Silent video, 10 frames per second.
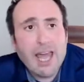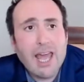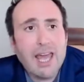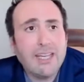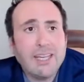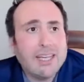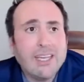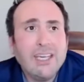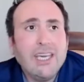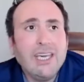and
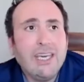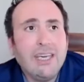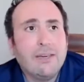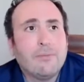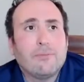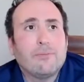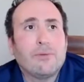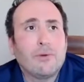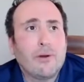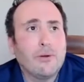he
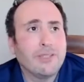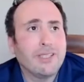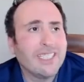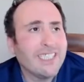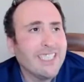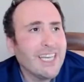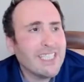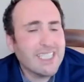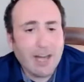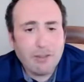wrote
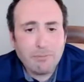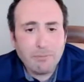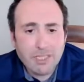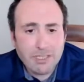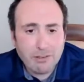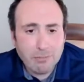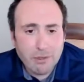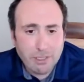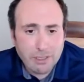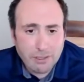6,000 pieces of
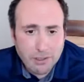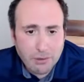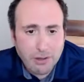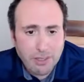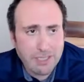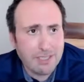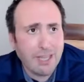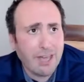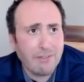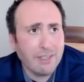music throughout his life.